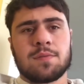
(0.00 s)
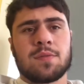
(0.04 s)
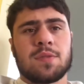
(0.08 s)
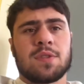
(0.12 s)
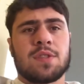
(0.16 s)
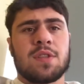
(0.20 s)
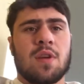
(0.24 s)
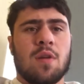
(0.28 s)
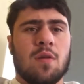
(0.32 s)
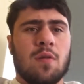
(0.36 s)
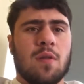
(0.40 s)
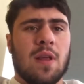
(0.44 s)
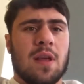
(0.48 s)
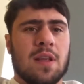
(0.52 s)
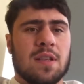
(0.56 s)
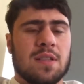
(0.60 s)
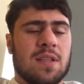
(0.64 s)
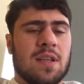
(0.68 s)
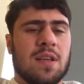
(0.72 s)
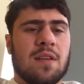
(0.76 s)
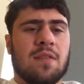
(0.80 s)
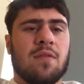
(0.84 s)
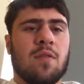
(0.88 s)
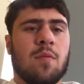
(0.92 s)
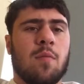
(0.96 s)
So that's
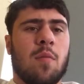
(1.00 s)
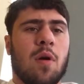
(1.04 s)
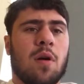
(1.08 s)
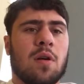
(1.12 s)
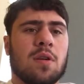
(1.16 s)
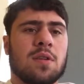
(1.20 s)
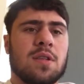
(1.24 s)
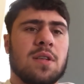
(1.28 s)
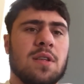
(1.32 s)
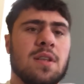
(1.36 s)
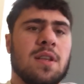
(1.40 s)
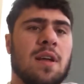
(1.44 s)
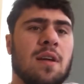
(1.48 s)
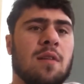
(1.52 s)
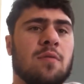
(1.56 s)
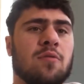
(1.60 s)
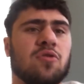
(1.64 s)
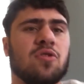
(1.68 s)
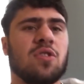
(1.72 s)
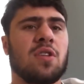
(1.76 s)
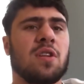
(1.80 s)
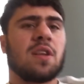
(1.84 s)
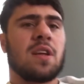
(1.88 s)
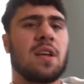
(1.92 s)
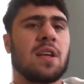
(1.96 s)
it for boxing now. I'm
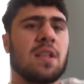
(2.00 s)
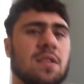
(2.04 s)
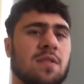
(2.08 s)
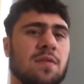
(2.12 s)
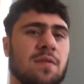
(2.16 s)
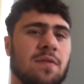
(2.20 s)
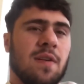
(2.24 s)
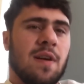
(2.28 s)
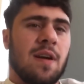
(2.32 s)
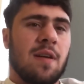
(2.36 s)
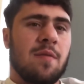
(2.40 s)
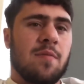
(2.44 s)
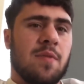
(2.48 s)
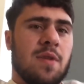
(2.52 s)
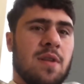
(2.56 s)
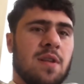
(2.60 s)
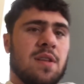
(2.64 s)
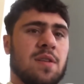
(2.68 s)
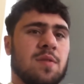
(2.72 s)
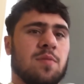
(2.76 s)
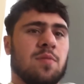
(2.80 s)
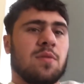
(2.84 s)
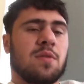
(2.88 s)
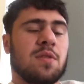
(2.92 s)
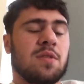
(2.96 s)
just trying to get to 5
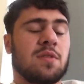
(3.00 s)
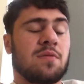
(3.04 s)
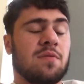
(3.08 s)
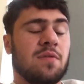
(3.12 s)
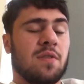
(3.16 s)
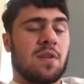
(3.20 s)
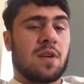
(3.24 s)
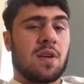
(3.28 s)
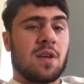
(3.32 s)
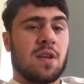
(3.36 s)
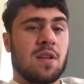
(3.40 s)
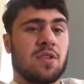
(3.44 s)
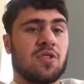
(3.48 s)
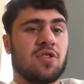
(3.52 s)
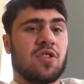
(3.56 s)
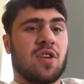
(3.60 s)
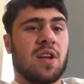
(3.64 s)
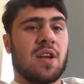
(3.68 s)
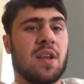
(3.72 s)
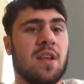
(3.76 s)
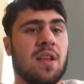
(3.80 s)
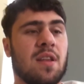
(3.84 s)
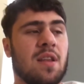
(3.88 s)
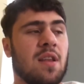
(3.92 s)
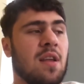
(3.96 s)
minutes, but it's fucking
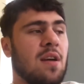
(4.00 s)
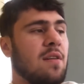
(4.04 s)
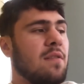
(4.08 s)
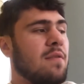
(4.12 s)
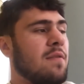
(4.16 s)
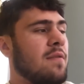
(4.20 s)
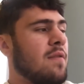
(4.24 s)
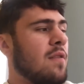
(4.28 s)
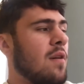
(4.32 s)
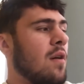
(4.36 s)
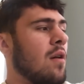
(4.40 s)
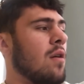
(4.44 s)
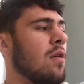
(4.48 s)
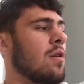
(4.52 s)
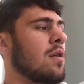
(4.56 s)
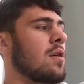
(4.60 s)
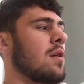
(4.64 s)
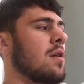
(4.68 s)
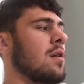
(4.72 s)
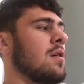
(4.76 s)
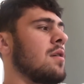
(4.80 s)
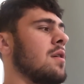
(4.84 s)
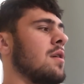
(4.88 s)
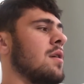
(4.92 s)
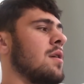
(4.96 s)
dragging like
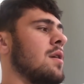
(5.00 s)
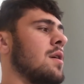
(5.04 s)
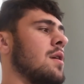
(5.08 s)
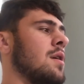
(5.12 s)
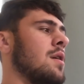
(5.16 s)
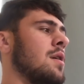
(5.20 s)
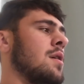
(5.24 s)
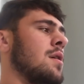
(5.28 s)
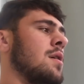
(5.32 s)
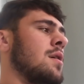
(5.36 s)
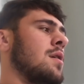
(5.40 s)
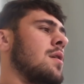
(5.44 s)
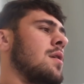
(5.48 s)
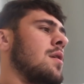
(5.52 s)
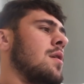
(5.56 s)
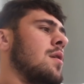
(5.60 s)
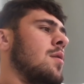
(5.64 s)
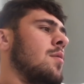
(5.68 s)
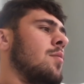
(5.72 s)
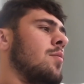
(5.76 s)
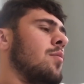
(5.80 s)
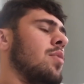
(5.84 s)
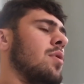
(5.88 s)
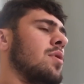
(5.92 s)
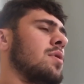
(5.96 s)
fuck.
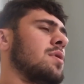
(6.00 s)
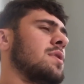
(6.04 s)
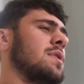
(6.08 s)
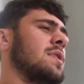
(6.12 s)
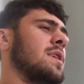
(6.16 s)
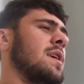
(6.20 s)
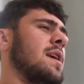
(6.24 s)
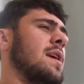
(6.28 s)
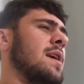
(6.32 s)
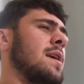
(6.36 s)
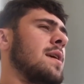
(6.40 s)
But